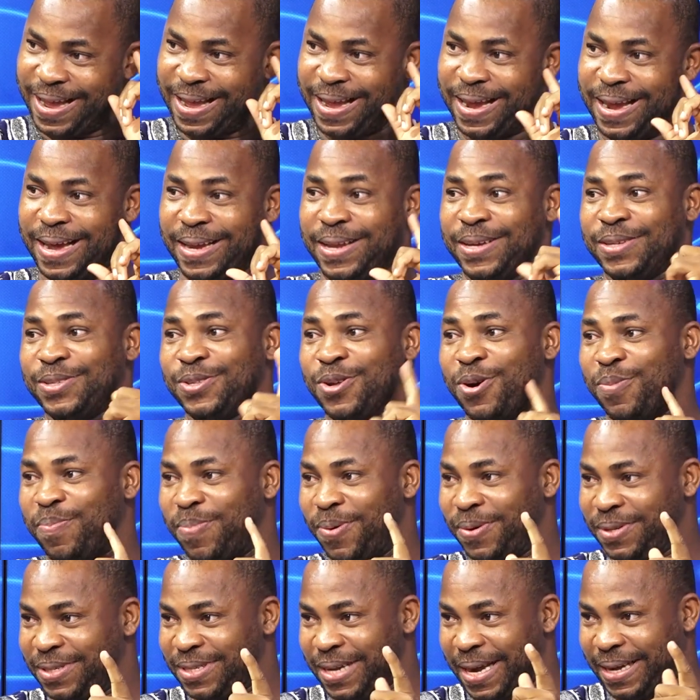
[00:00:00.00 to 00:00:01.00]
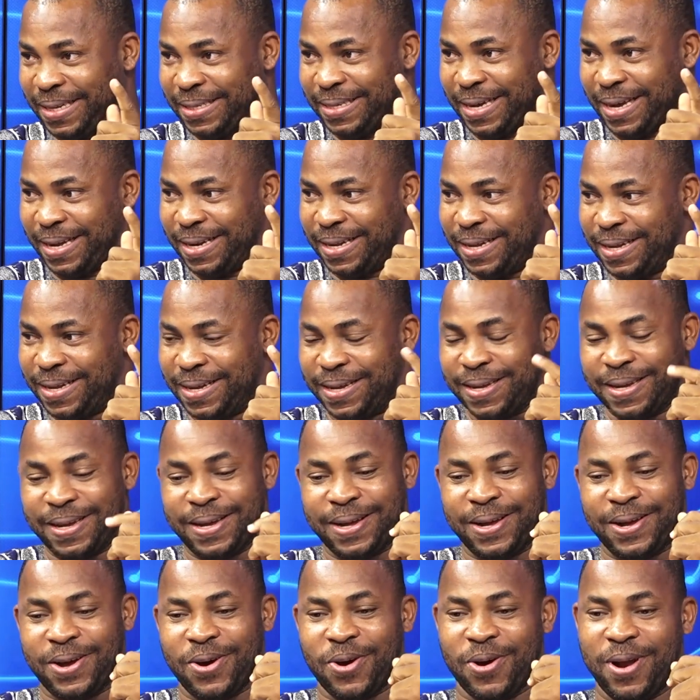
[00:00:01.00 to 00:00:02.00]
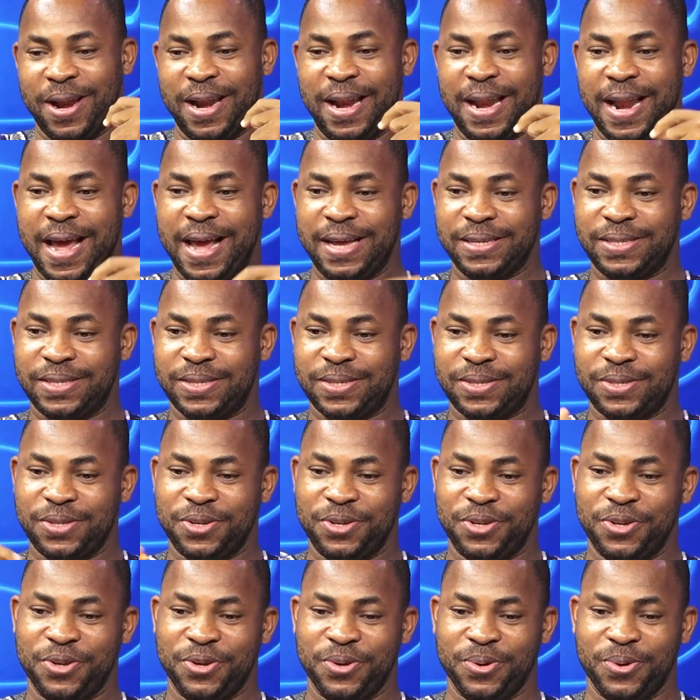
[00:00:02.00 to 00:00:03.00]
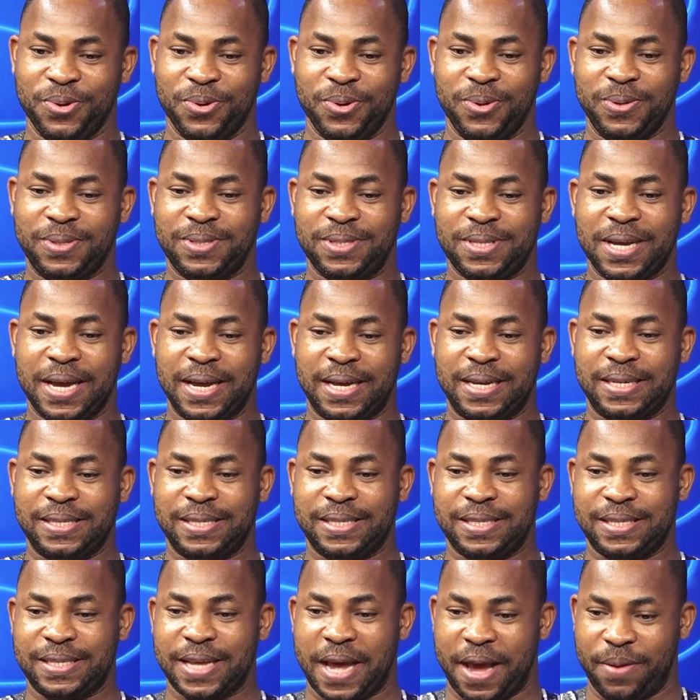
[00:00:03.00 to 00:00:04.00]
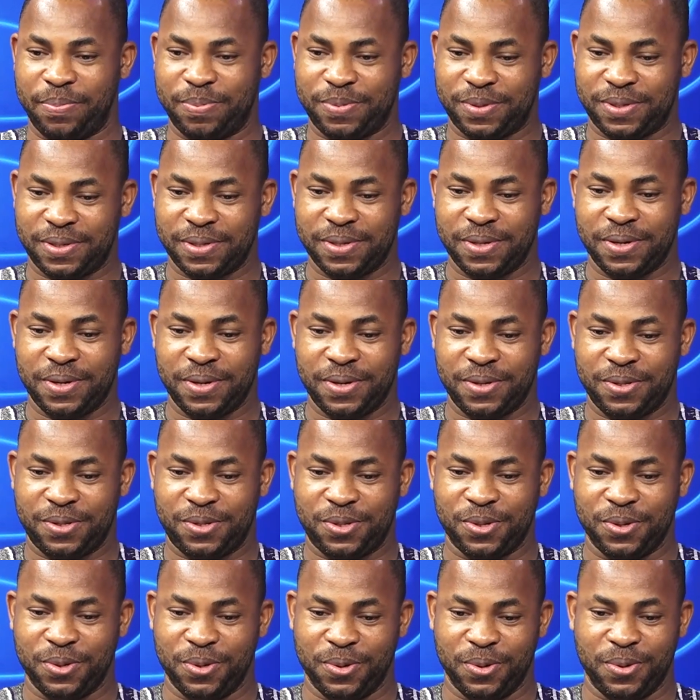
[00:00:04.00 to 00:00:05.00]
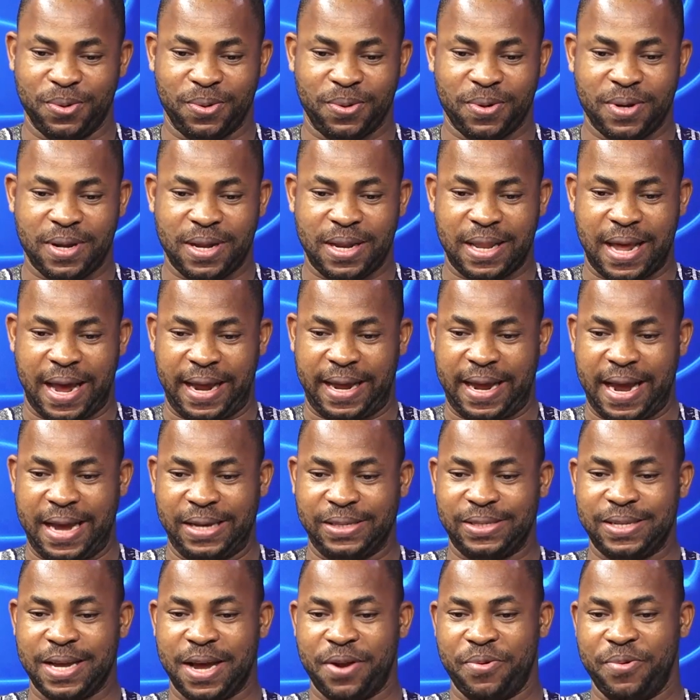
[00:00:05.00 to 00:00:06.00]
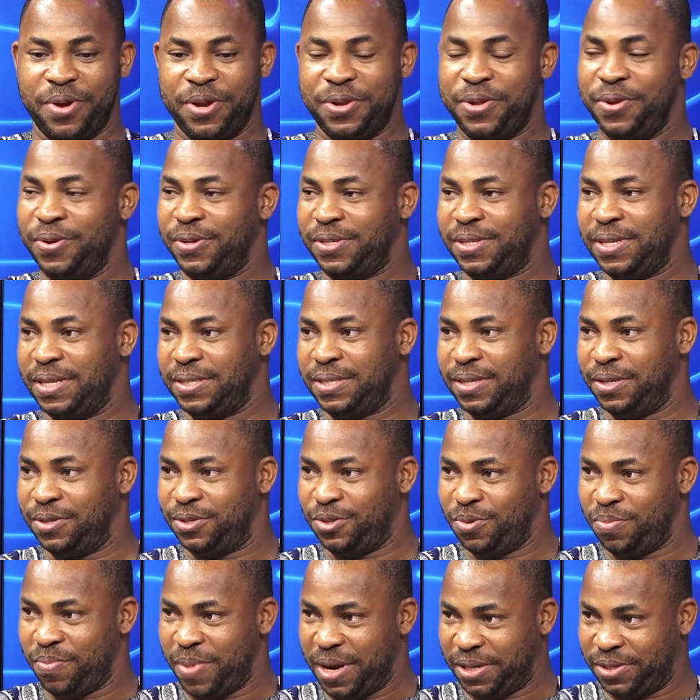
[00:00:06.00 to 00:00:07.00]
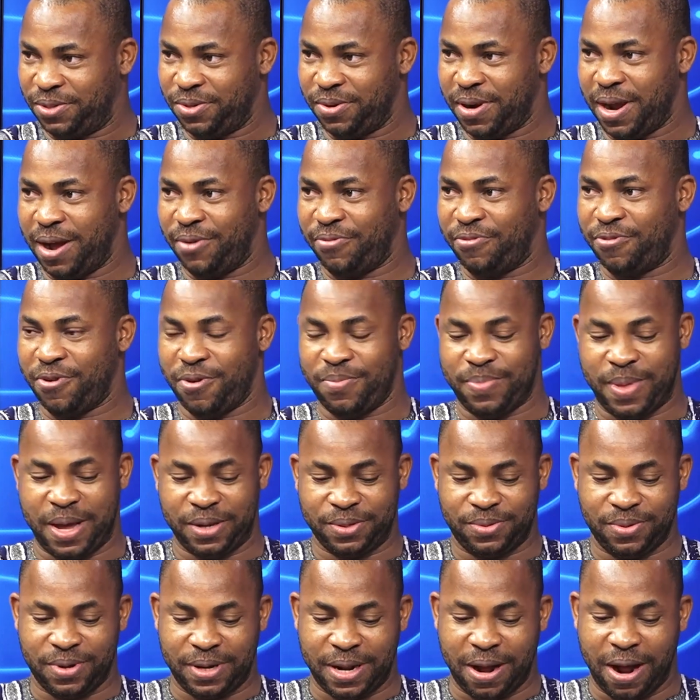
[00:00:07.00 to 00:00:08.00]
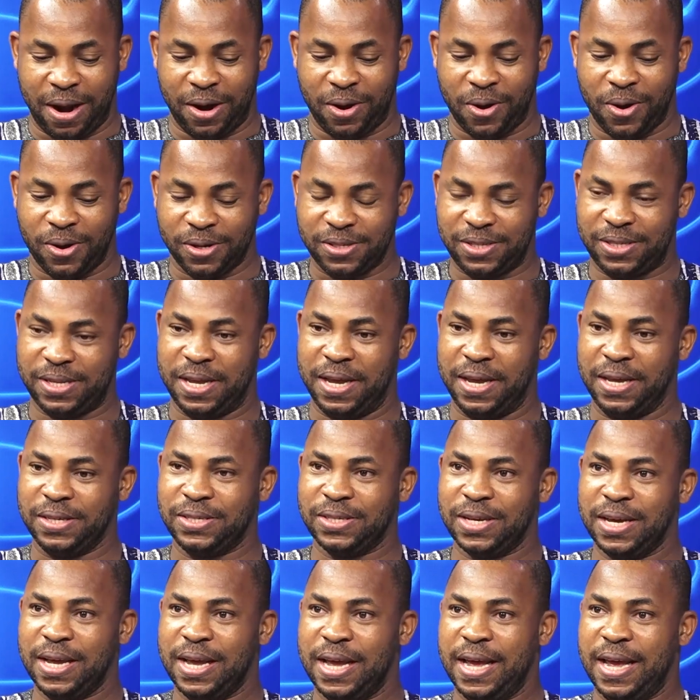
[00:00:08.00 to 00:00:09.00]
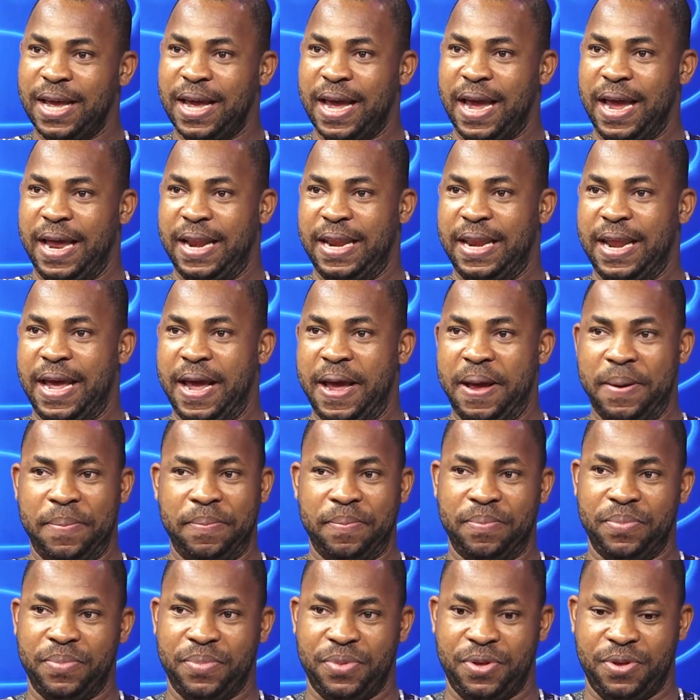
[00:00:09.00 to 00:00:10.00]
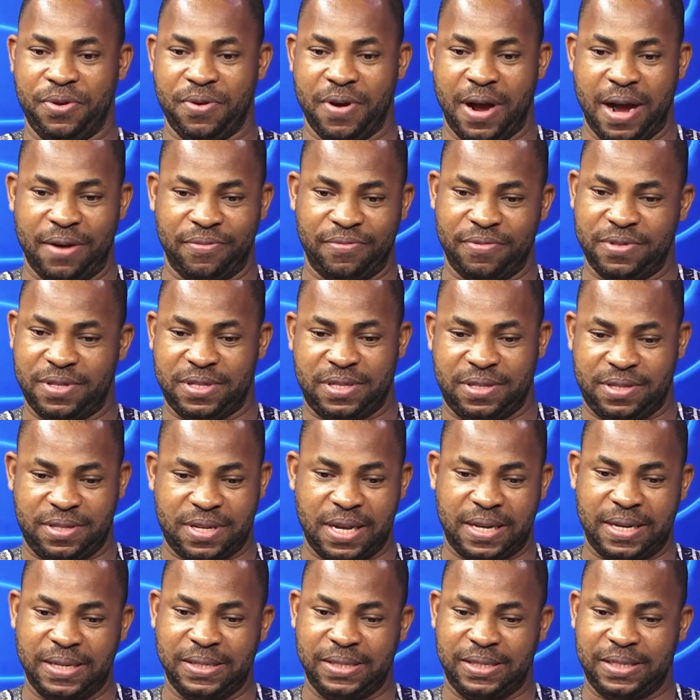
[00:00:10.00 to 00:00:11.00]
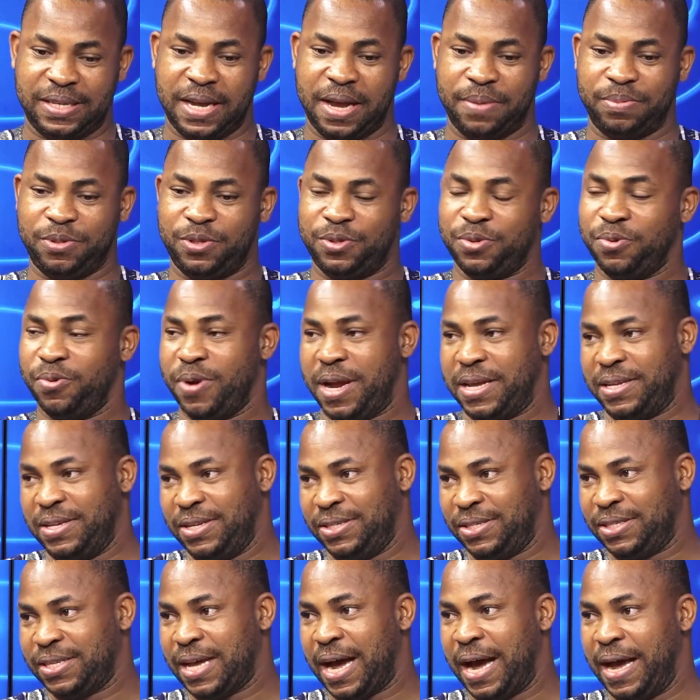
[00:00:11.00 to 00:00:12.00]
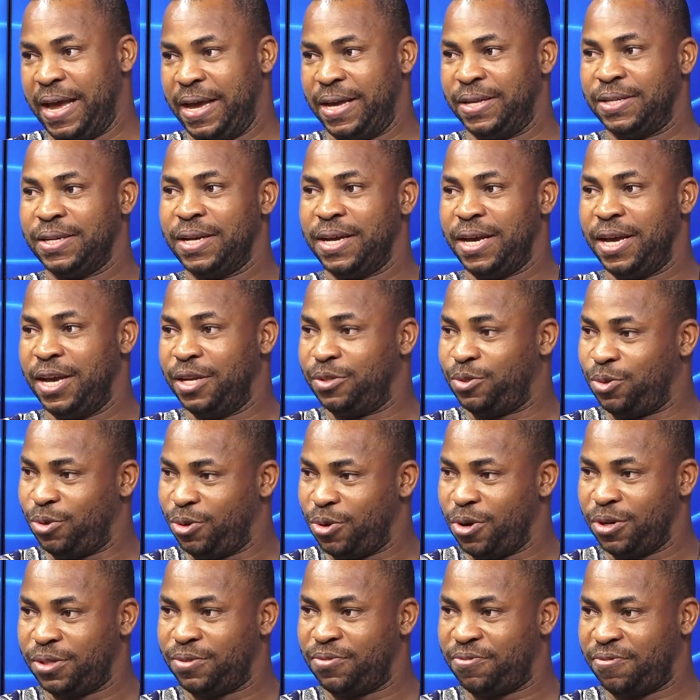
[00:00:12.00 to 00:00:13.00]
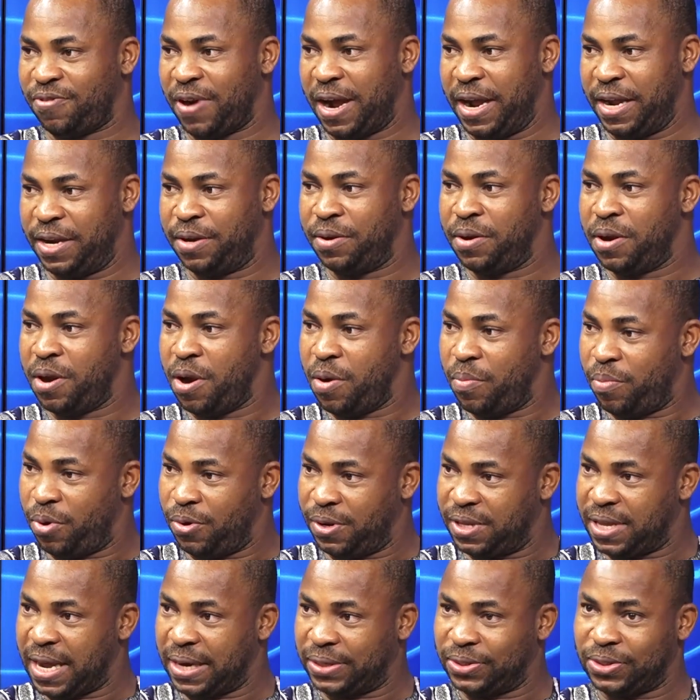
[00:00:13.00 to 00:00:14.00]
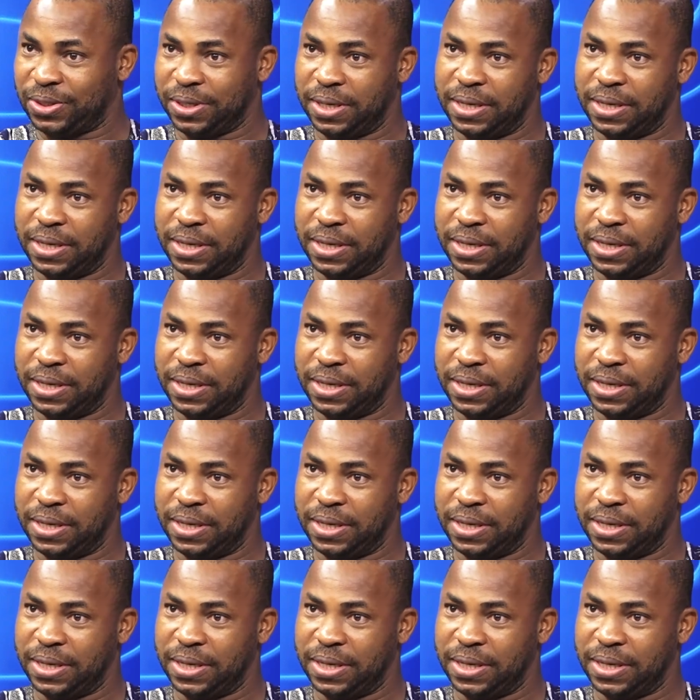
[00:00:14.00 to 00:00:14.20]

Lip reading: it is not protected. Unless you take steps to, like I said, reduce it into material form. That's what our law says. And you have taken steps to register it, it will not find protection.